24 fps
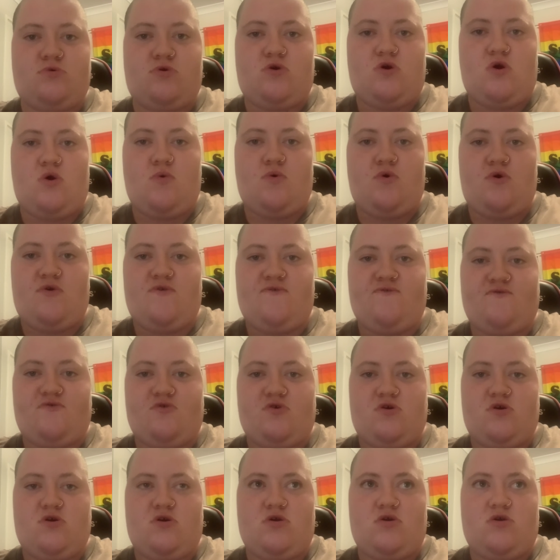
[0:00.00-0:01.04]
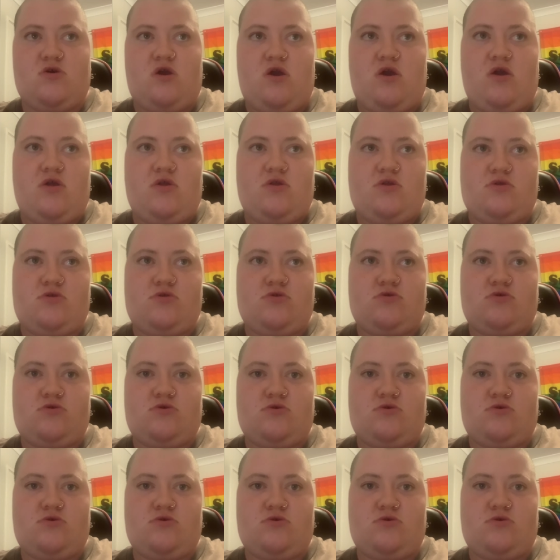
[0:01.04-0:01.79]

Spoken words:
go over it and